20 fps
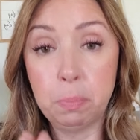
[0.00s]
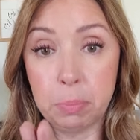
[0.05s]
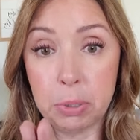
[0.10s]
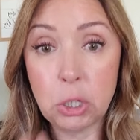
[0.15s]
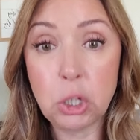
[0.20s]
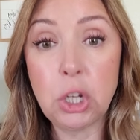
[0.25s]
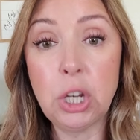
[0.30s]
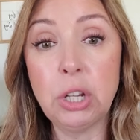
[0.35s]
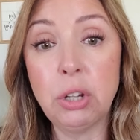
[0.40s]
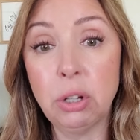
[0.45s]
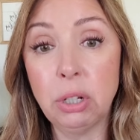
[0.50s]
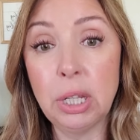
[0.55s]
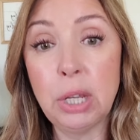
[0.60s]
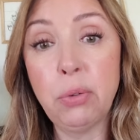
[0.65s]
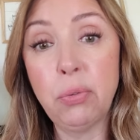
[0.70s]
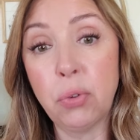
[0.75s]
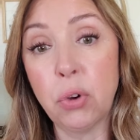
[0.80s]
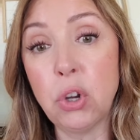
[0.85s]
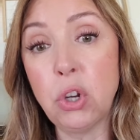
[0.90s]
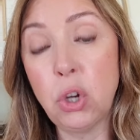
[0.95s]
particularly
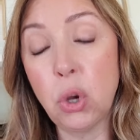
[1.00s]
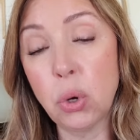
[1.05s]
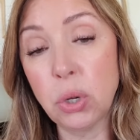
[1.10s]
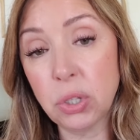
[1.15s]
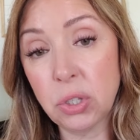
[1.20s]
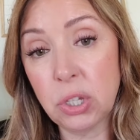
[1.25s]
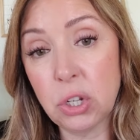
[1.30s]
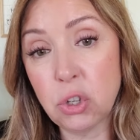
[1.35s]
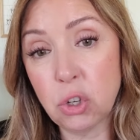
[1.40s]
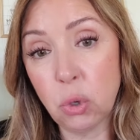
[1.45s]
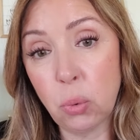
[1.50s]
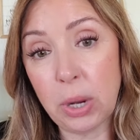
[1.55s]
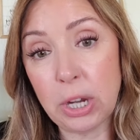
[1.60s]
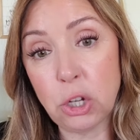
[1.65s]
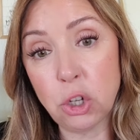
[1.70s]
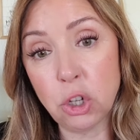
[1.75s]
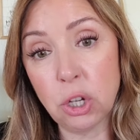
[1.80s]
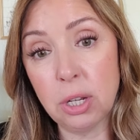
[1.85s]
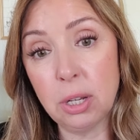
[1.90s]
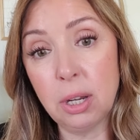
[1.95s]
for your
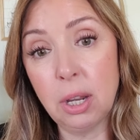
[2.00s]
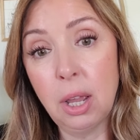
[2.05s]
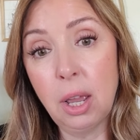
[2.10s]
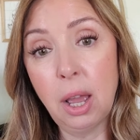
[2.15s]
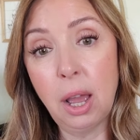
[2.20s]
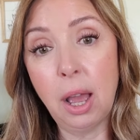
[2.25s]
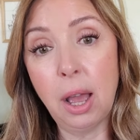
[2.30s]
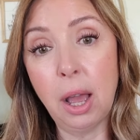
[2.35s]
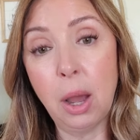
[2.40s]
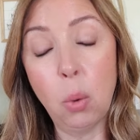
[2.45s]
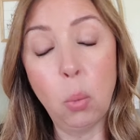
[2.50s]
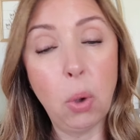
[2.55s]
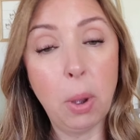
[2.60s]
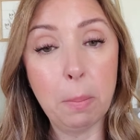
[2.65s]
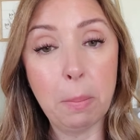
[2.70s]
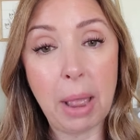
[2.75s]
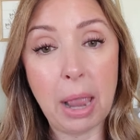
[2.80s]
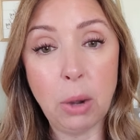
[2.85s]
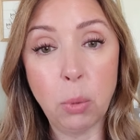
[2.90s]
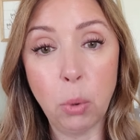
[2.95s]
situation, uh,
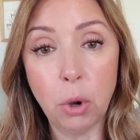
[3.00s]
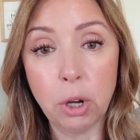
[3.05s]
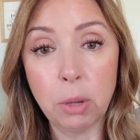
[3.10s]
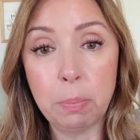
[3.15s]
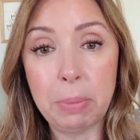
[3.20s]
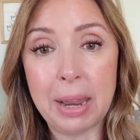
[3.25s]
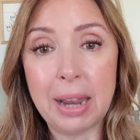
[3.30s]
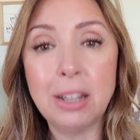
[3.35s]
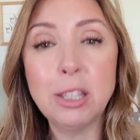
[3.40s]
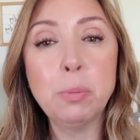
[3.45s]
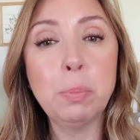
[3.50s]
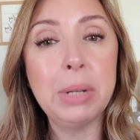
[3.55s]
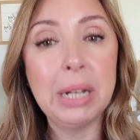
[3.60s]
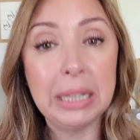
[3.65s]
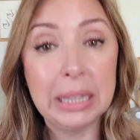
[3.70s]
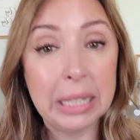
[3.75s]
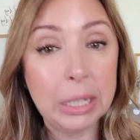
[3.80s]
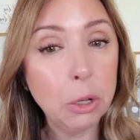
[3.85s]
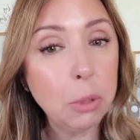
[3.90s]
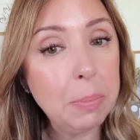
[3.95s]
what might work best, but a
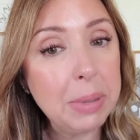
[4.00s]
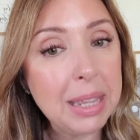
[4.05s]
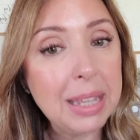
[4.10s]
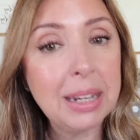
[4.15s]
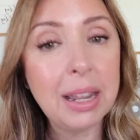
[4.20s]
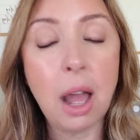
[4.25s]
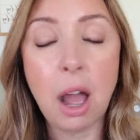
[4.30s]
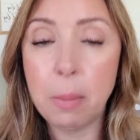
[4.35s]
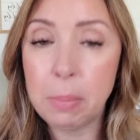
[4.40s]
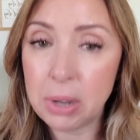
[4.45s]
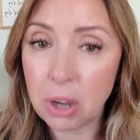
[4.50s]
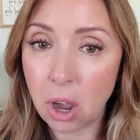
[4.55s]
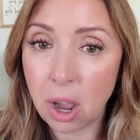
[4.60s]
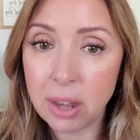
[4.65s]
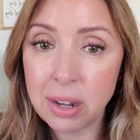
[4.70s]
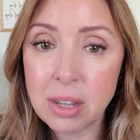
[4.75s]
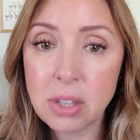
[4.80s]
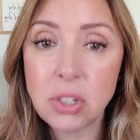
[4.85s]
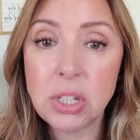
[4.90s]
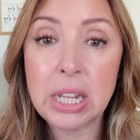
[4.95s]
little bit, I'll be
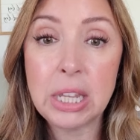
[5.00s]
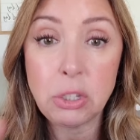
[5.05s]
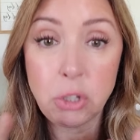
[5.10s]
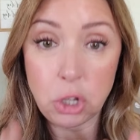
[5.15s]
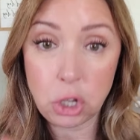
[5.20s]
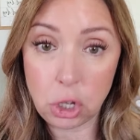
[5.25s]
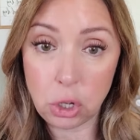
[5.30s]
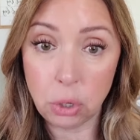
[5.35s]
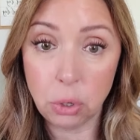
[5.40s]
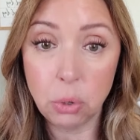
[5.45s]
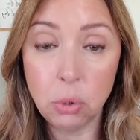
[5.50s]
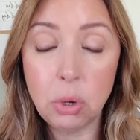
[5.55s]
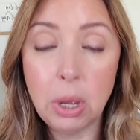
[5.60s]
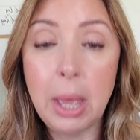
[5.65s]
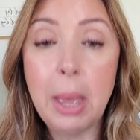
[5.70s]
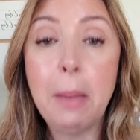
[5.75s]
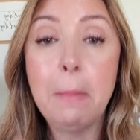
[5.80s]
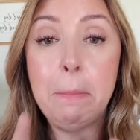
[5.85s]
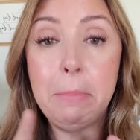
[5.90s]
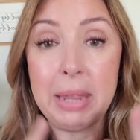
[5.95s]
honest, is you
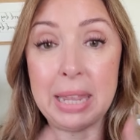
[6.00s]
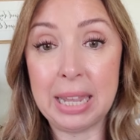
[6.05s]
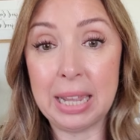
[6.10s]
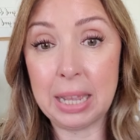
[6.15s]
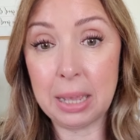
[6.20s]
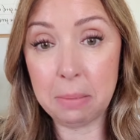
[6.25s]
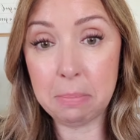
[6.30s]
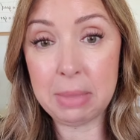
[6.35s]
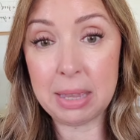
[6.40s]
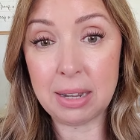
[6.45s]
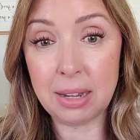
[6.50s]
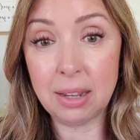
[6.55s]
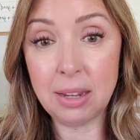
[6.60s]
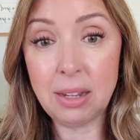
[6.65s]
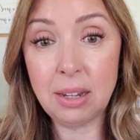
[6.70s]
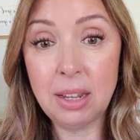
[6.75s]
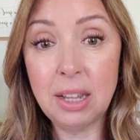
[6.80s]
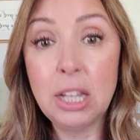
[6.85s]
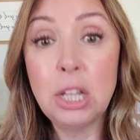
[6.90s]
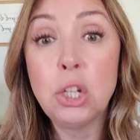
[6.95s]
being
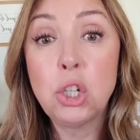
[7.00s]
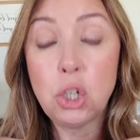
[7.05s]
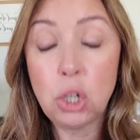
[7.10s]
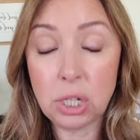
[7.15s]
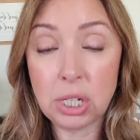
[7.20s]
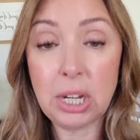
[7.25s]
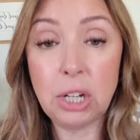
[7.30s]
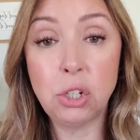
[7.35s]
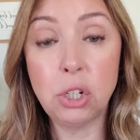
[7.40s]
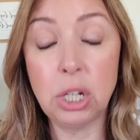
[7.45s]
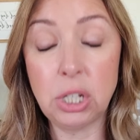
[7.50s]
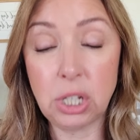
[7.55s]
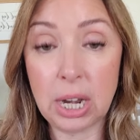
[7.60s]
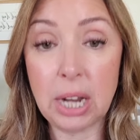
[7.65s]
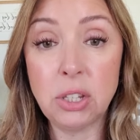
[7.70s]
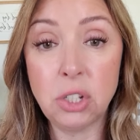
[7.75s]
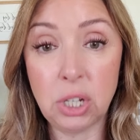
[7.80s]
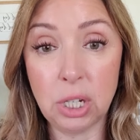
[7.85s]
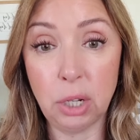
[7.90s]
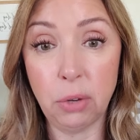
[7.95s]
committed to, to
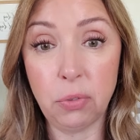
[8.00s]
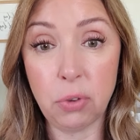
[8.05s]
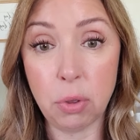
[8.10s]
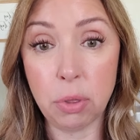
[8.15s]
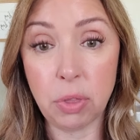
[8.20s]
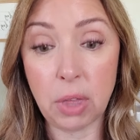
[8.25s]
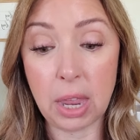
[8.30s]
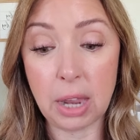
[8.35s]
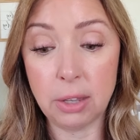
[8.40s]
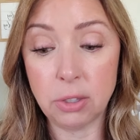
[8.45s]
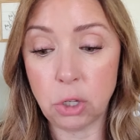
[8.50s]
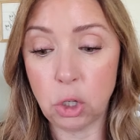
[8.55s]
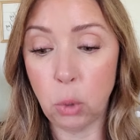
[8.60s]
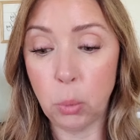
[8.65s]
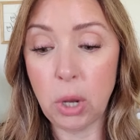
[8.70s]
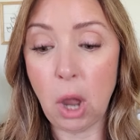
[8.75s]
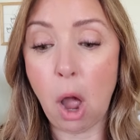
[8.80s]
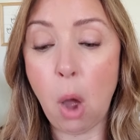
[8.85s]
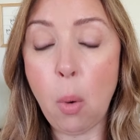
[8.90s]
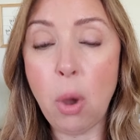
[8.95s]
testing a few things. You know,
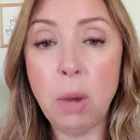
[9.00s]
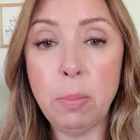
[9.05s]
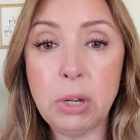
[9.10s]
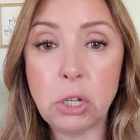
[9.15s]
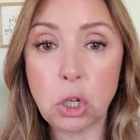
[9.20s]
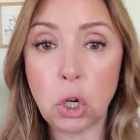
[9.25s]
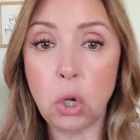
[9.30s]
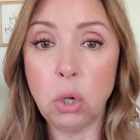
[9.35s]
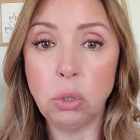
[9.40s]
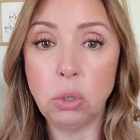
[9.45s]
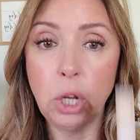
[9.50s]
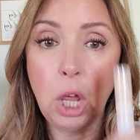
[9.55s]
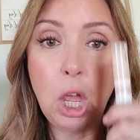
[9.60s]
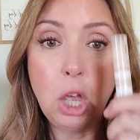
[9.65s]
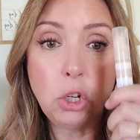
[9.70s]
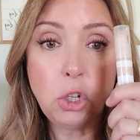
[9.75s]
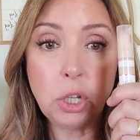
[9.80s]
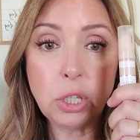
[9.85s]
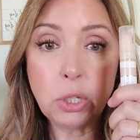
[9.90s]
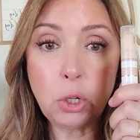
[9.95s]
we all want to be told,
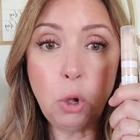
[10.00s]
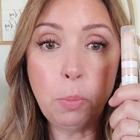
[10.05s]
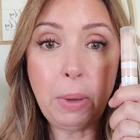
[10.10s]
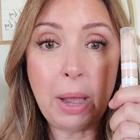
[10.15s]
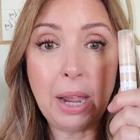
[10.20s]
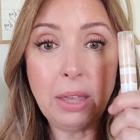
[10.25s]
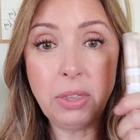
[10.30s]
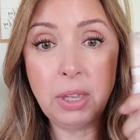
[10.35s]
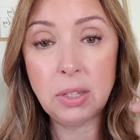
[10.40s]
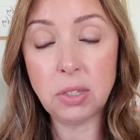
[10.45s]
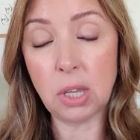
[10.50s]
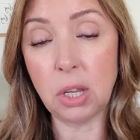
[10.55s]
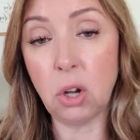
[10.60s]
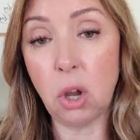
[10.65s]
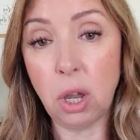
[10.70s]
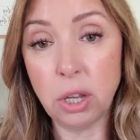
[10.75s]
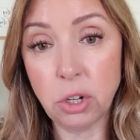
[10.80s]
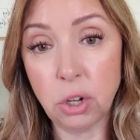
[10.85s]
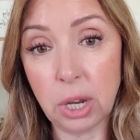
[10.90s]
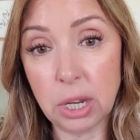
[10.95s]
just go buy this and
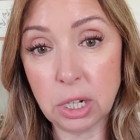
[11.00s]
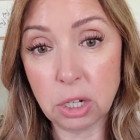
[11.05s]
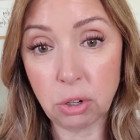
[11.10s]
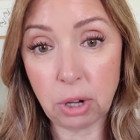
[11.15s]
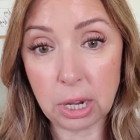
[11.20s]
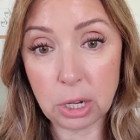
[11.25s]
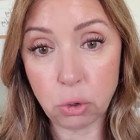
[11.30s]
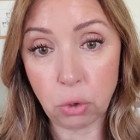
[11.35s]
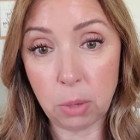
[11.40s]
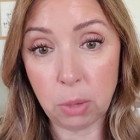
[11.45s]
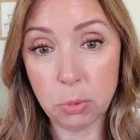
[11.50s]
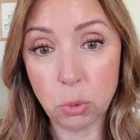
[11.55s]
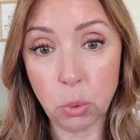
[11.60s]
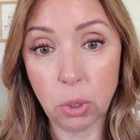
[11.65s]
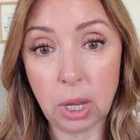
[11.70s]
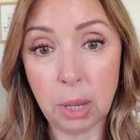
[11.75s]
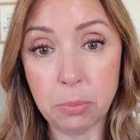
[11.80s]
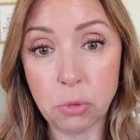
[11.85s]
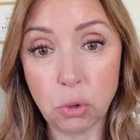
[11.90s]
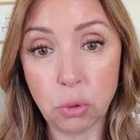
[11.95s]
all your under eye dreams will
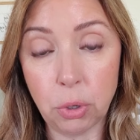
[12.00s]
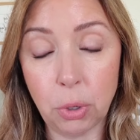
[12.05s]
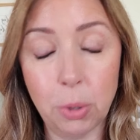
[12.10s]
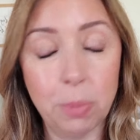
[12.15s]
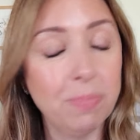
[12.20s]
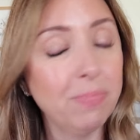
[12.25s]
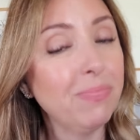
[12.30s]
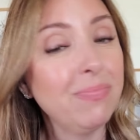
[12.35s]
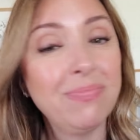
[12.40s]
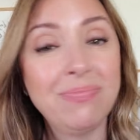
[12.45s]
come true.